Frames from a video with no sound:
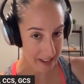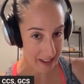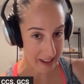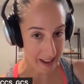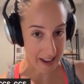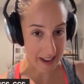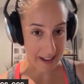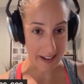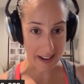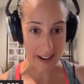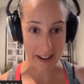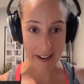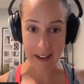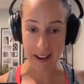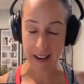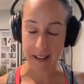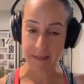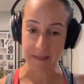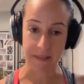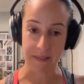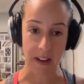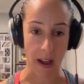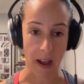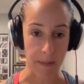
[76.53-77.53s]

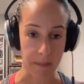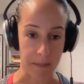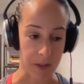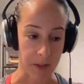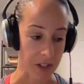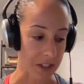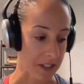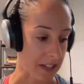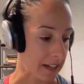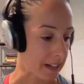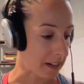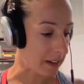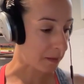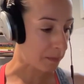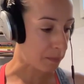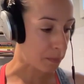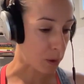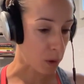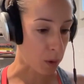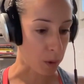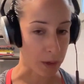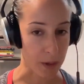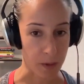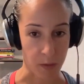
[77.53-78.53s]
I'm just like a
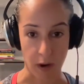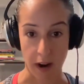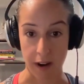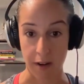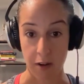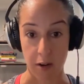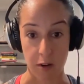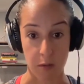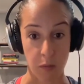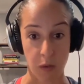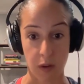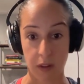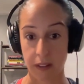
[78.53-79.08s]
broken record.